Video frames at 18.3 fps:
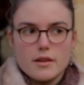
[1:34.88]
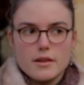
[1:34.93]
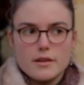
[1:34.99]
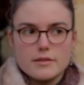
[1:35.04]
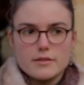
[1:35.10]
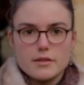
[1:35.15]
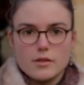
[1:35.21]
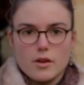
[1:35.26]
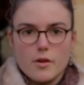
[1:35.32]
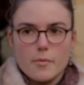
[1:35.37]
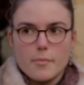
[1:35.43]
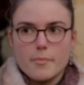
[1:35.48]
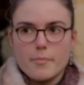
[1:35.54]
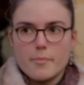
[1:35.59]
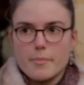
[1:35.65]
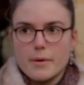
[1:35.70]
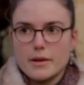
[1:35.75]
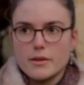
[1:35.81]
it's a lot
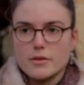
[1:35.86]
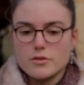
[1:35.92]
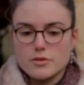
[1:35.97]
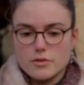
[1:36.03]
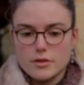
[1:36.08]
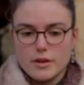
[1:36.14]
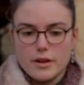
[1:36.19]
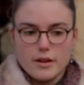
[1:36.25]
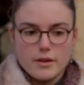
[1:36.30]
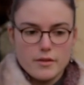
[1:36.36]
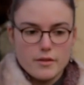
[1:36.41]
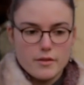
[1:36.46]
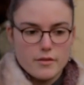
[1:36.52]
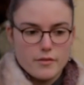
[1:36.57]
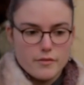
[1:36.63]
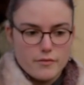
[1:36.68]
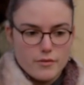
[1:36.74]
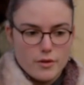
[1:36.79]
better to like
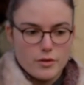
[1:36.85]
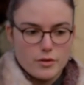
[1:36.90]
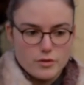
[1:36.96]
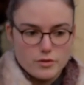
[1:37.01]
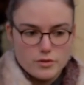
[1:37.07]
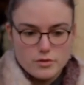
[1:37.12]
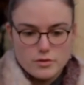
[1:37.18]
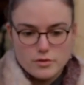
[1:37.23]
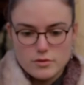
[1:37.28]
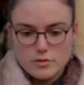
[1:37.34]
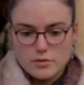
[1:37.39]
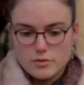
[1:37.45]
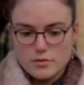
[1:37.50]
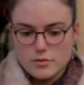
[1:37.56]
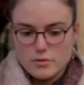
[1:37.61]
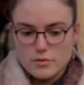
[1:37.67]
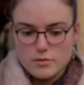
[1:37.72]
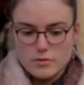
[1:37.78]
focus
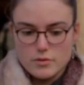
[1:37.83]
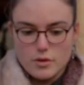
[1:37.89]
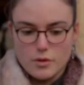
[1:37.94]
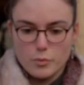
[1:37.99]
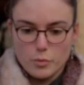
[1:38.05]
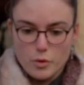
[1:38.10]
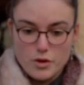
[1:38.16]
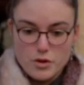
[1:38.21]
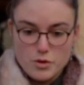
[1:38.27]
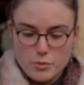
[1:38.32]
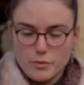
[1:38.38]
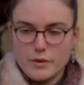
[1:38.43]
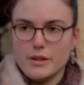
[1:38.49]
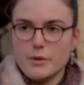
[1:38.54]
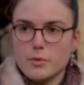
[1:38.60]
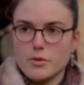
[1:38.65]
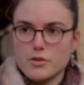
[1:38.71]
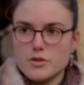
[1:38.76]
on what you
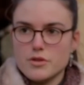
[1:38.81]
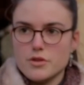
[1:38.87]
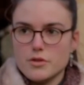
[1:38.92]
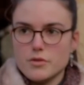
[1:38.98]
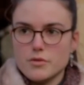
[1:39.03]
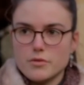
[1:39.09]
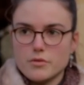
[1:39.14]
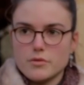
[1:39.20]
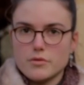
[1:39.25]
really want to do.